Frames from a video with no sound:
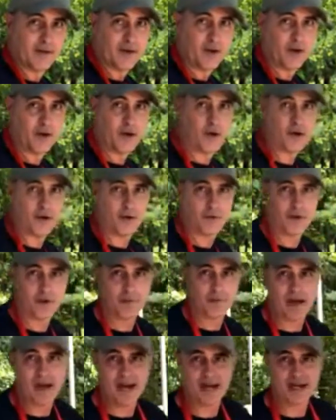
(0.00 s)
Oh, we're
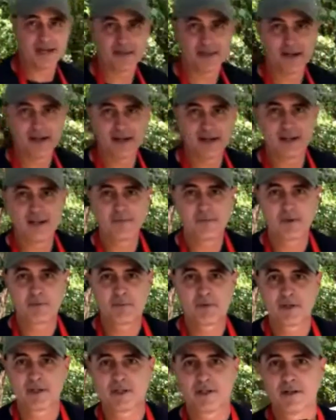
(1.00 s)
back there. Let me
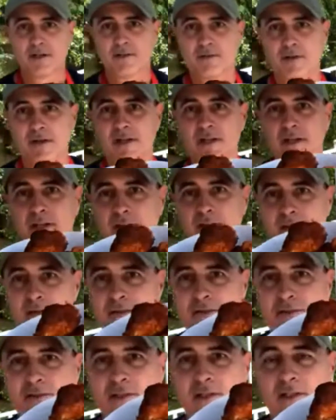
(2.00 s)
bring you over to here.
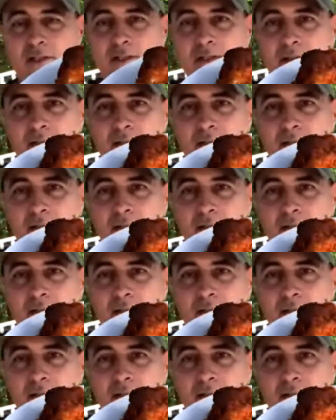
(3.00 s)
Let's see.